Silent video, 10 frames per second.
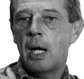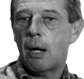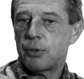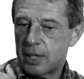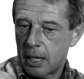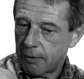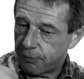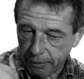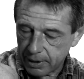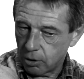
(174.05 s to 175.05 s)
I was in that
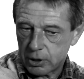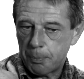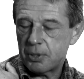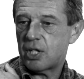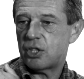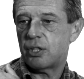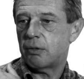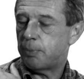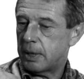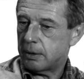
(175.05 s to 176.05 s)
very lucky position
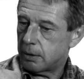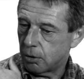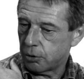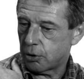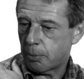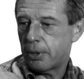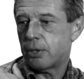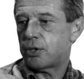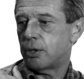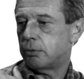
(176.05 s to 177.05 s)
of being the only other
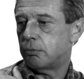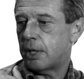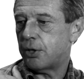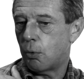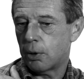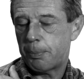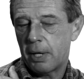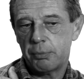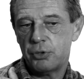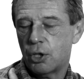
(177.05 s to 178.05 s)
person on Radio 1
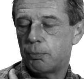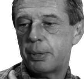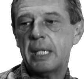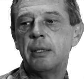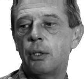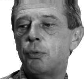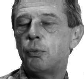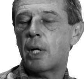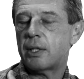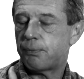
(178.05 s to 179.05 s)
apart from John Peel who
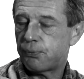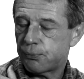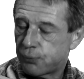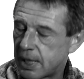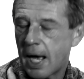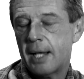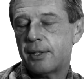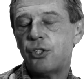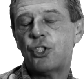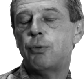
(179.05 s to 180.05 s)
had a free
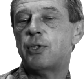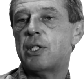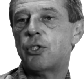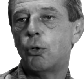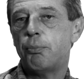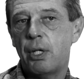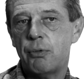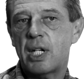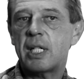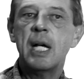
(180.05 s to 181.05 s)
hand in choosing his own
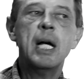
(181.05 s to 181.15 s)
music.